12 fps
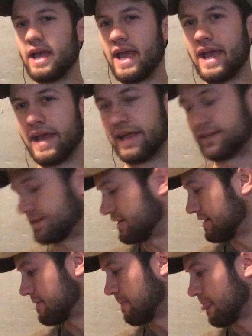And
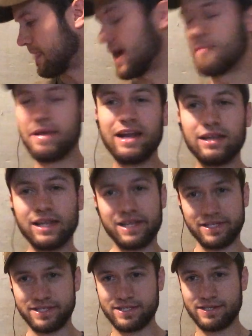I made a
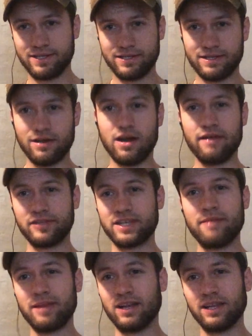list.
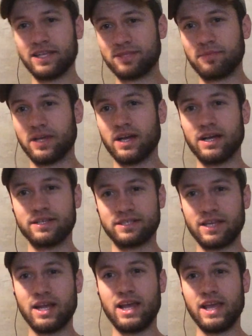Obviously I made a list
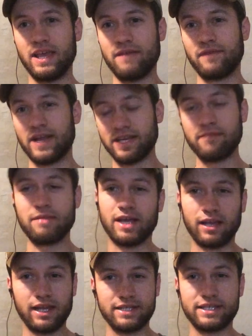because if I didn't
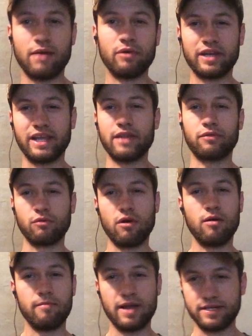make a list I wouldn't get through
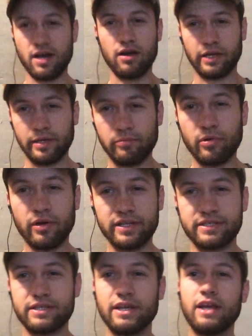all my talking
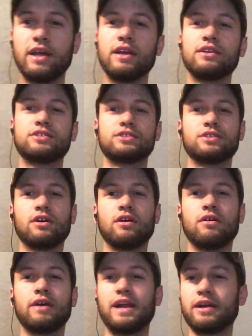points.
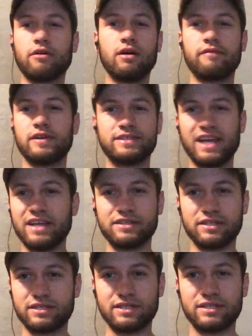So, and I go off on
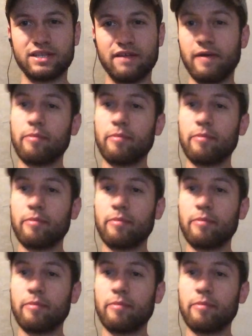tangents and stuff.